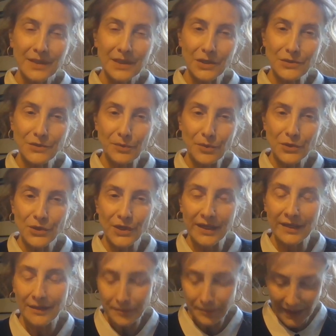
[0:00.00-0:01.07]
clothes
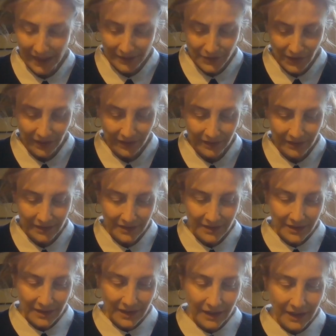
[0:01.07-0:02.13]
washing powder,
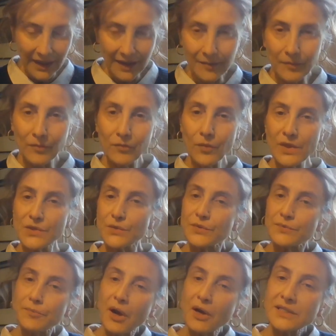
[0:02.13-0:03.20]
which
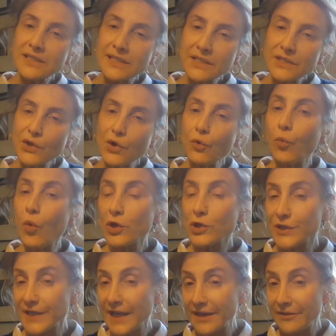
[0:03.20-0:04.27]
was marketed as your
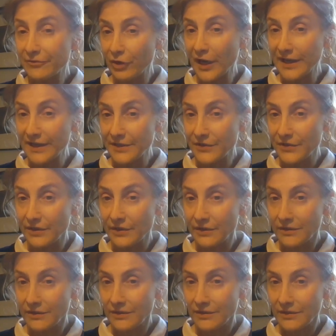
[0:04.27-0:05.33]
wash day friend,
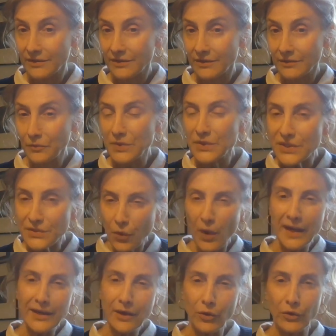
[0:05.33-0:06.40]
which is
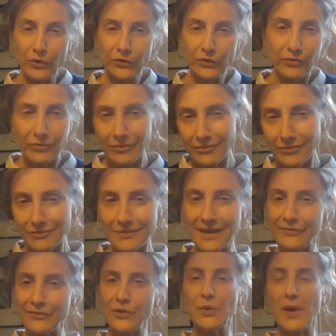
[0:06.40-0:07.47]
quite odd
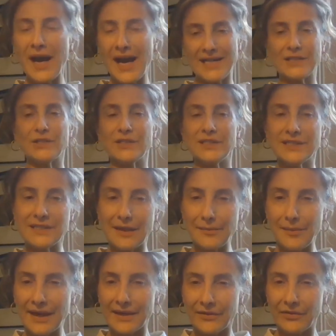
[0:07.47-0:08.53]
if you actually
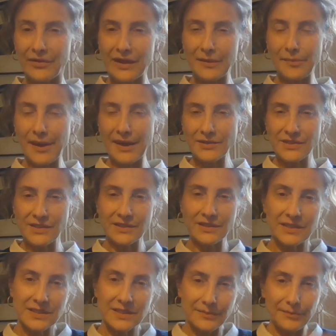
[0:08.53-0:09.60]
step back and think about it,
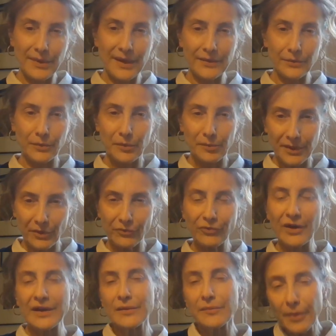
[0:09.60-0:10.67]
that some powder will be your
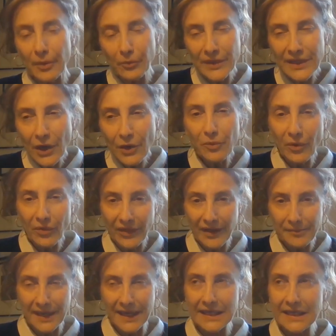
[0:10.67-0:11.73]
friend. But we know what
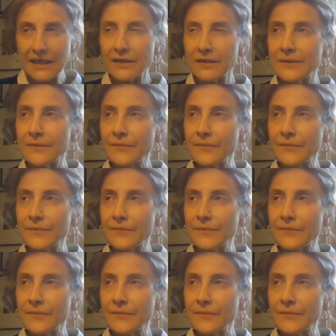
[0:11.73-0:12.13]
they mean.